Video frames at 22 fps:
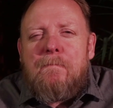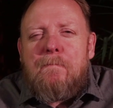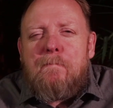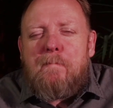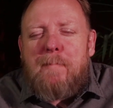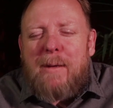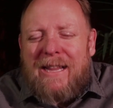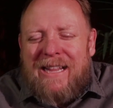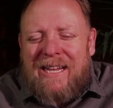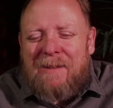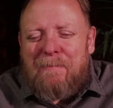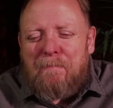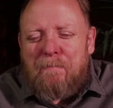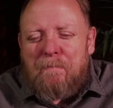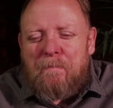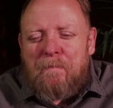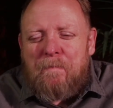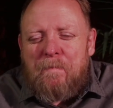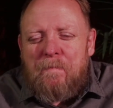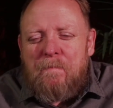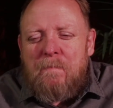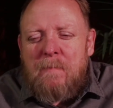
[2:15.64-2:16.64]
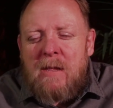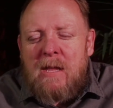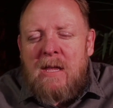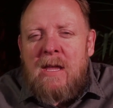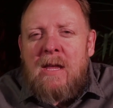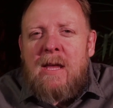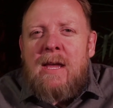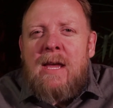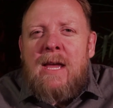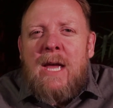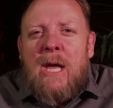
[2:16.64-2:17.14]
Billy,
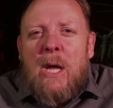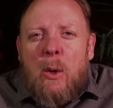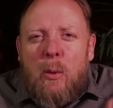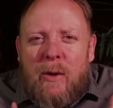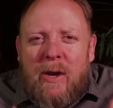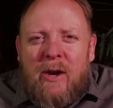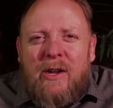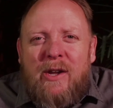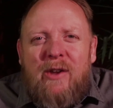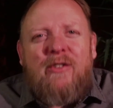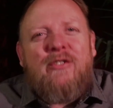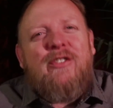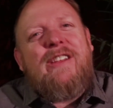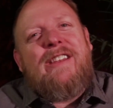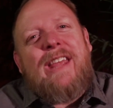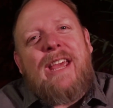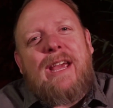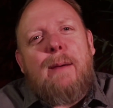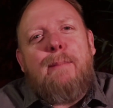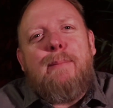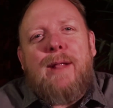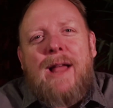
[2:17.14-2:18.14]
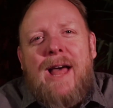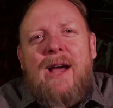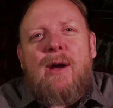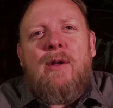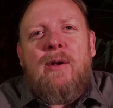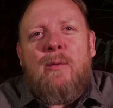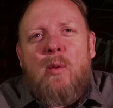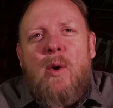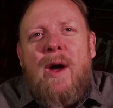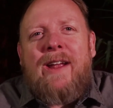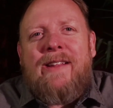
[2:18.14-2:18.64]
we don't usually take a black
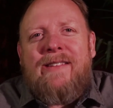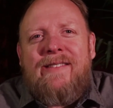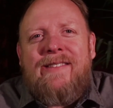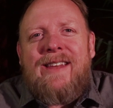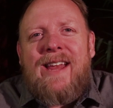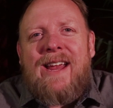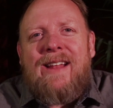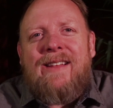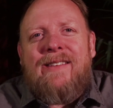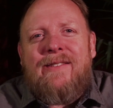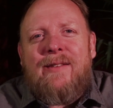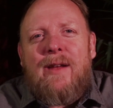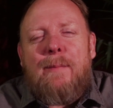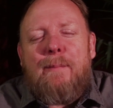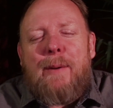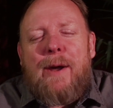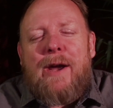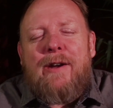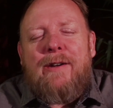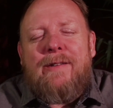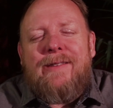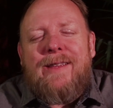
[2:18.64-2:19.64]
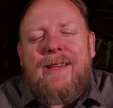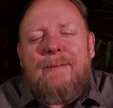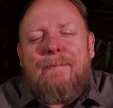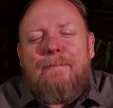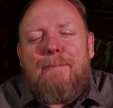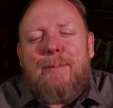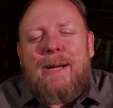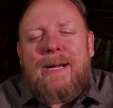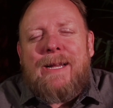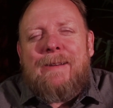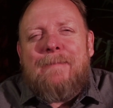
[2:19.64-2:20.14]
and white stance on parenting,
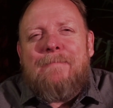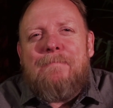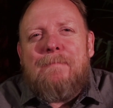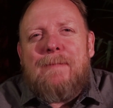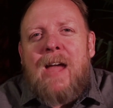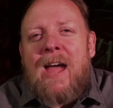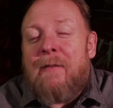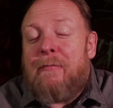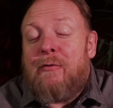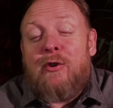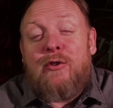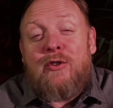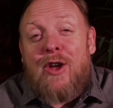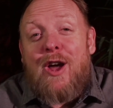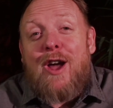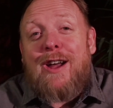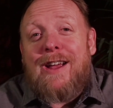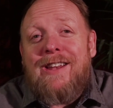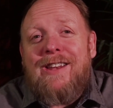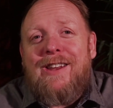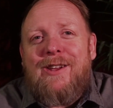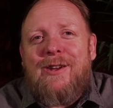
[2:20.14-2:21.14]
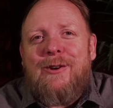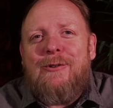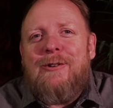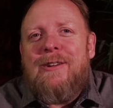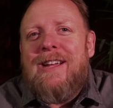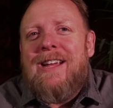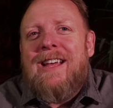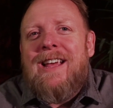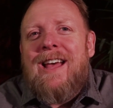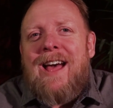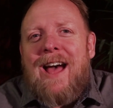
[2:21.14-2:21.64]
but after talking to you,
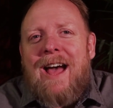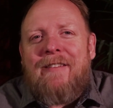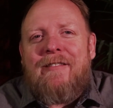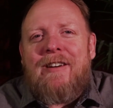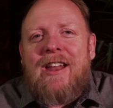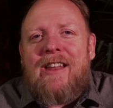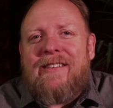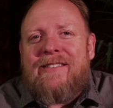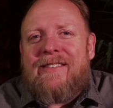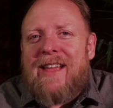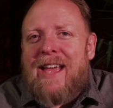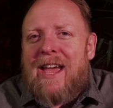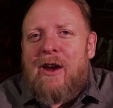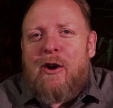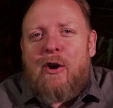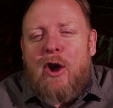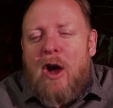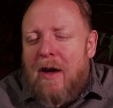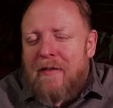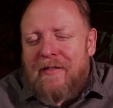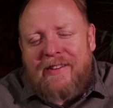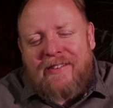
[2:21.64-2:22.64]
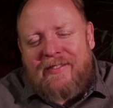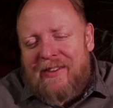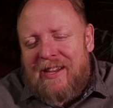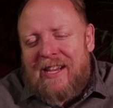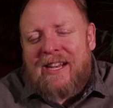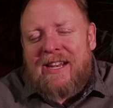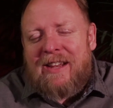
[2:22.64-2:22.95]
I've got to say you're obviously a